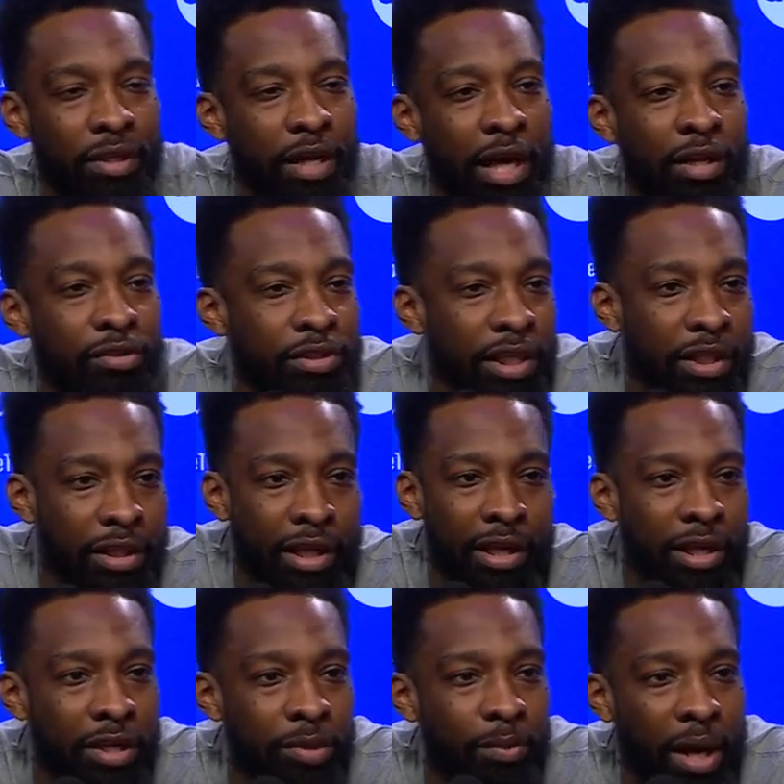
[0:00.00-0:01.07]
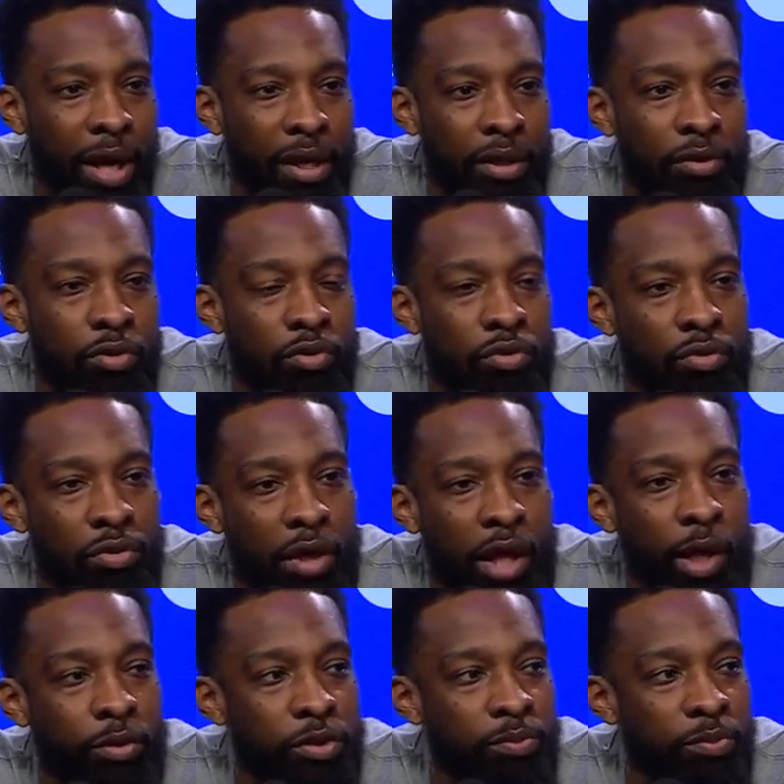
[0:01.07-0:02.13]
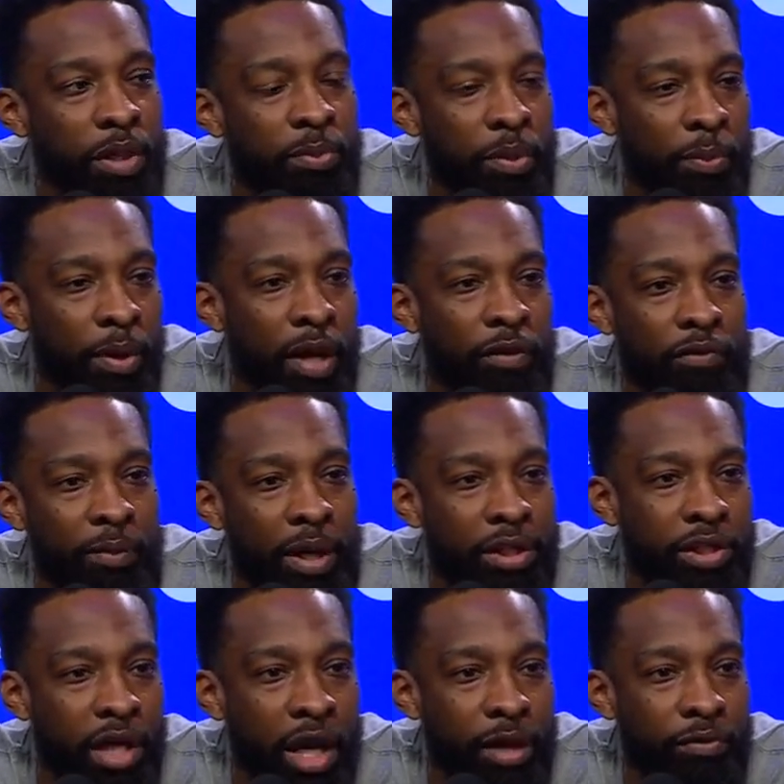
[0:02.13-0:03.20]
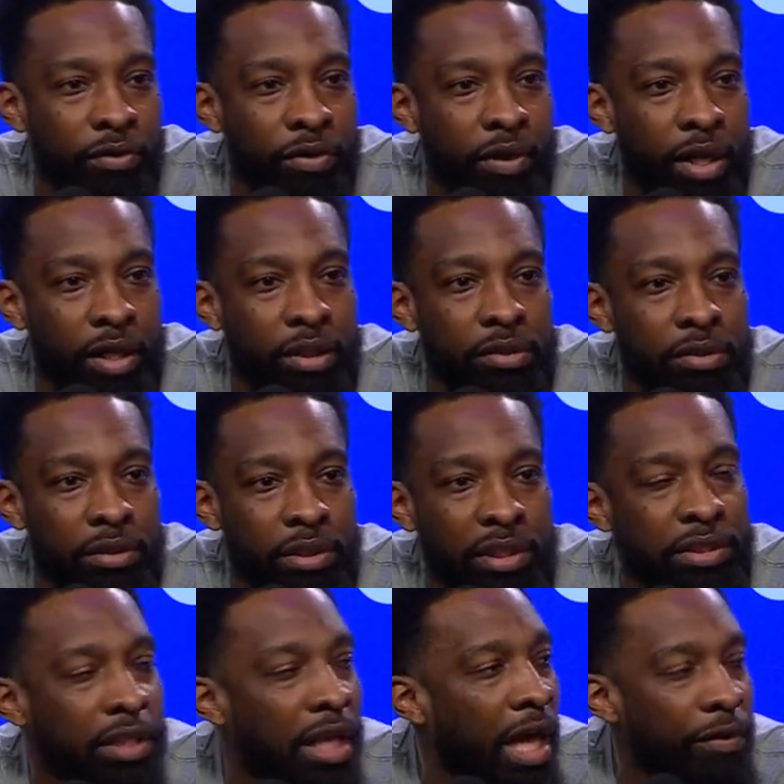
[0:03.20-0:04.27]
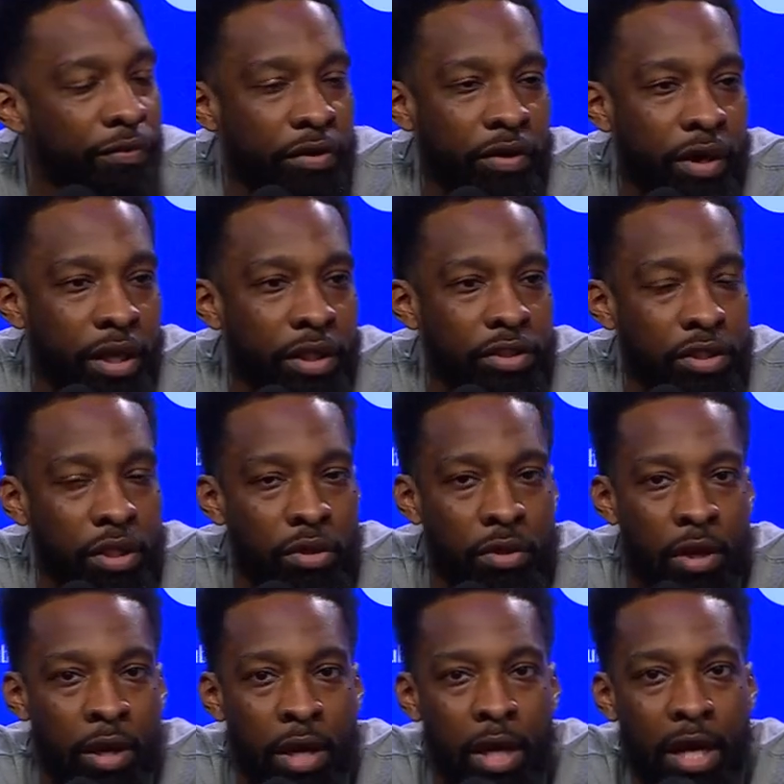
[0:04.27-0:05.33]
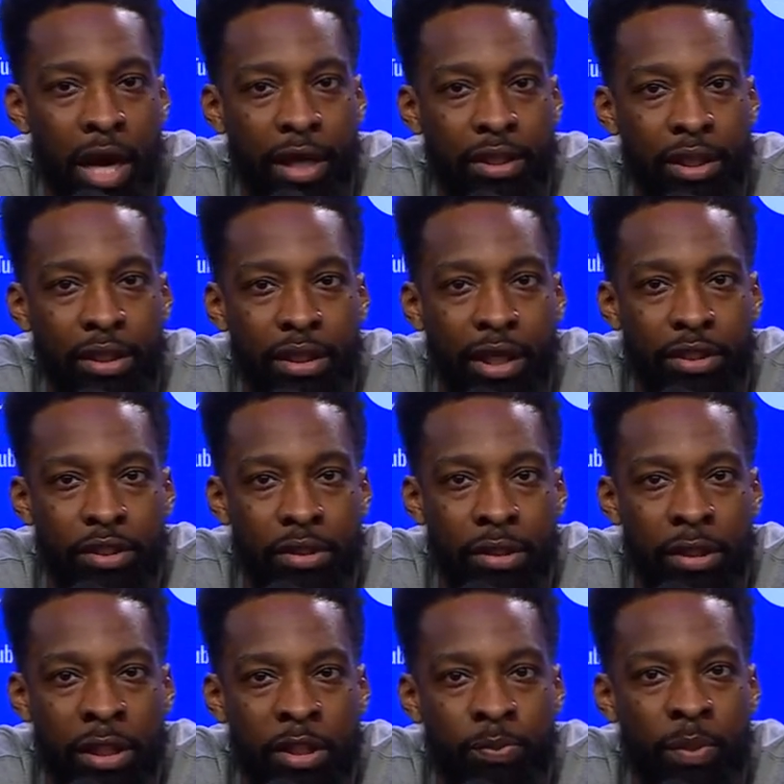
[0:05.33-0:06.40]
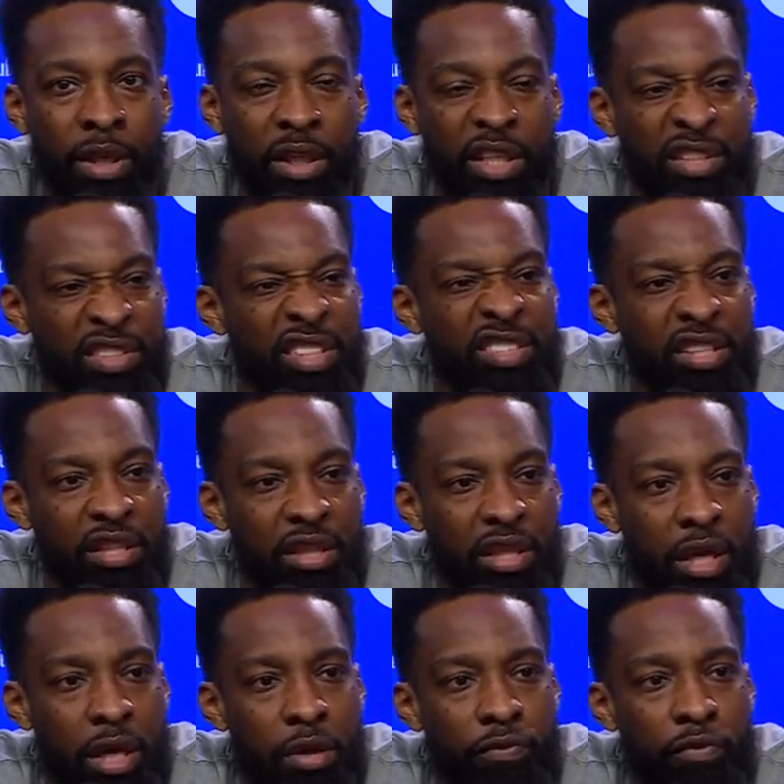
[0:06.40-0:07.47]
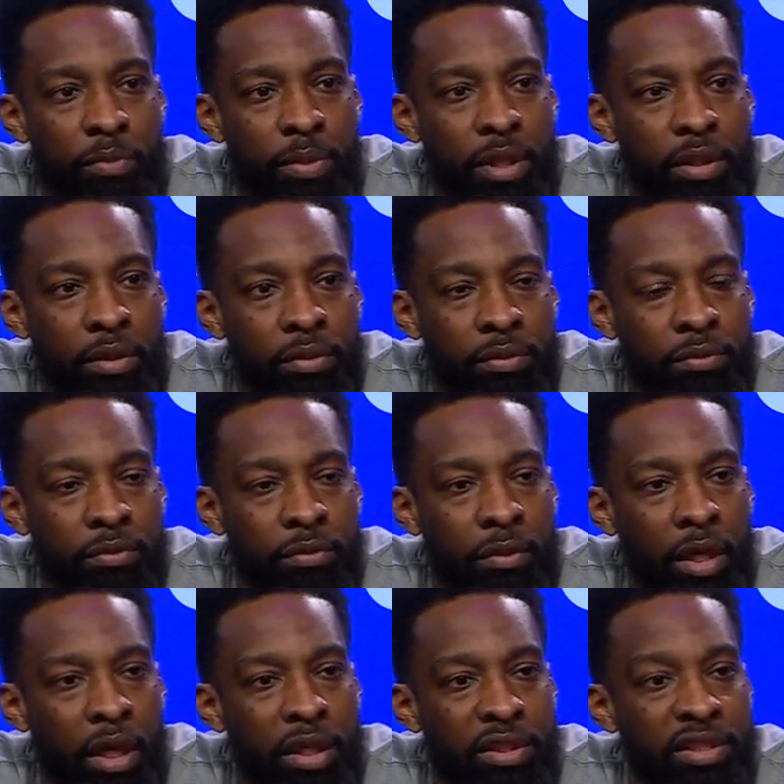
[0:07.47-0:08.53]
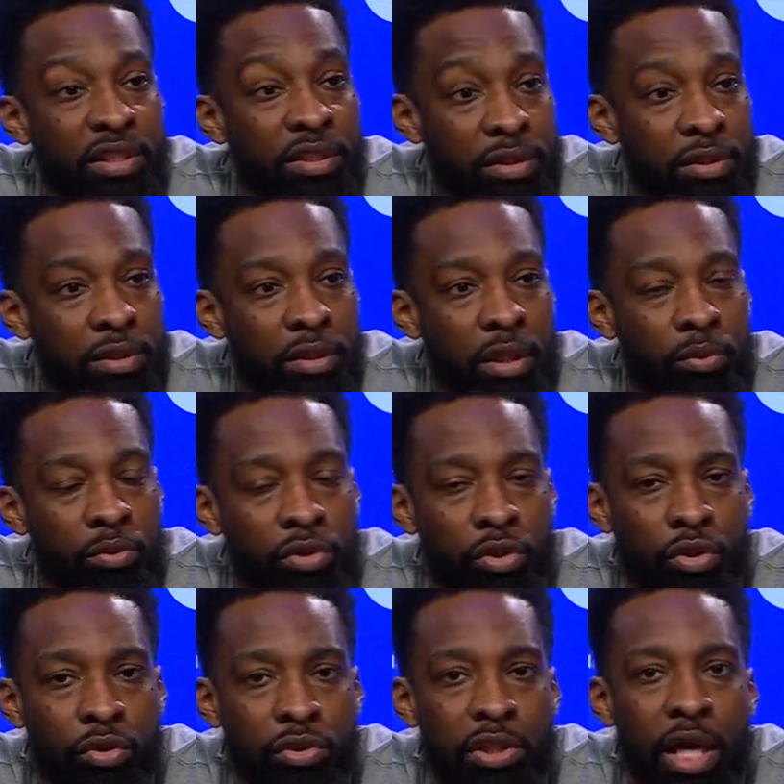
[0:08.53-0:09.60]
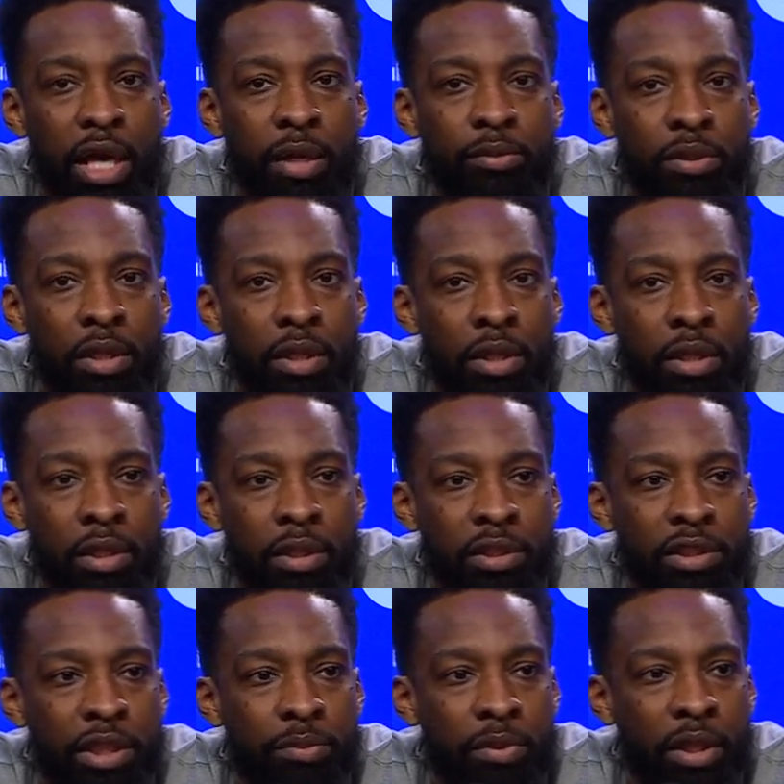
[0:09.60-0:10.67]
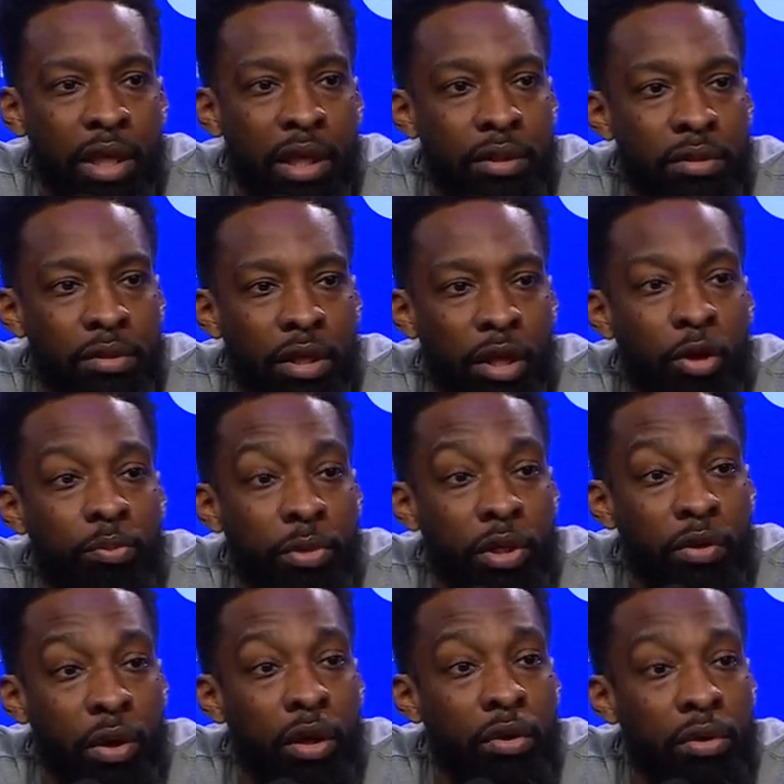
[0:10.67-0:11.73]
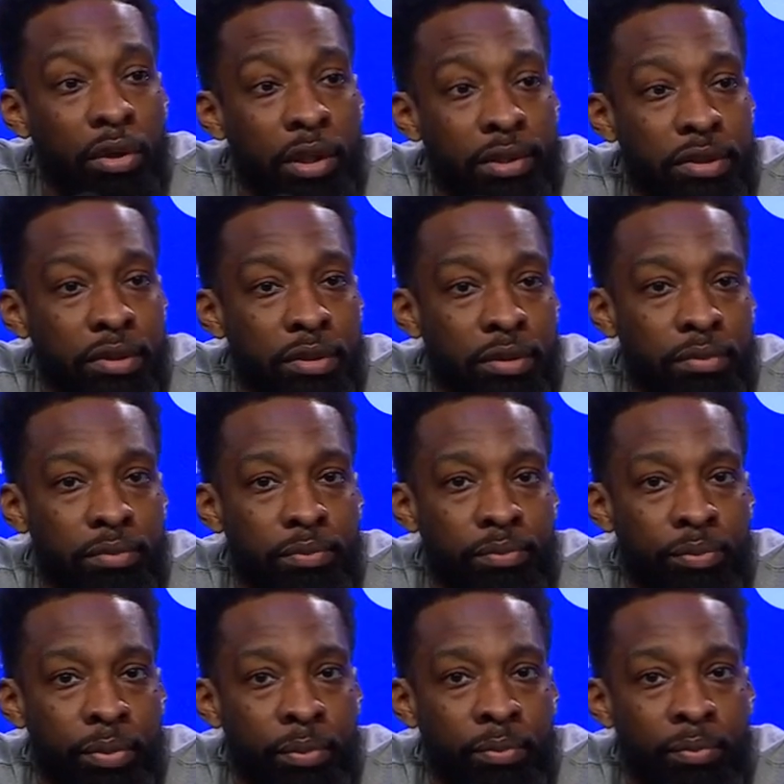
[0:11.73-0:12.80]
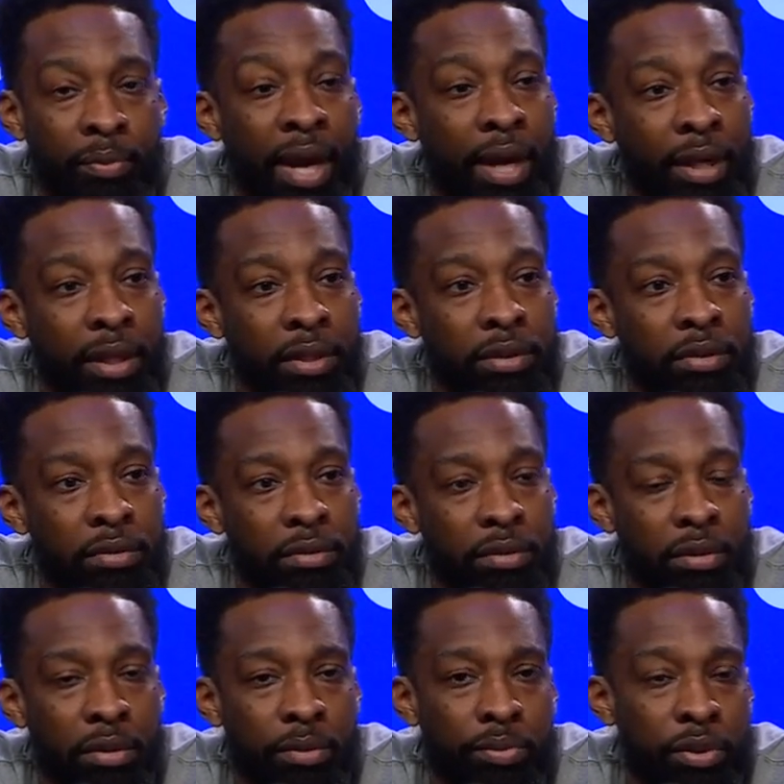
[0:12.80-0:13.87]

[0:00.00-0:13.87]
I don't take anybody who helps me prepare for my job for granted, this life for granted. So I think that's it's been a consistent thing for me uh, since I went through those times and it's something that helped me grow as a man, a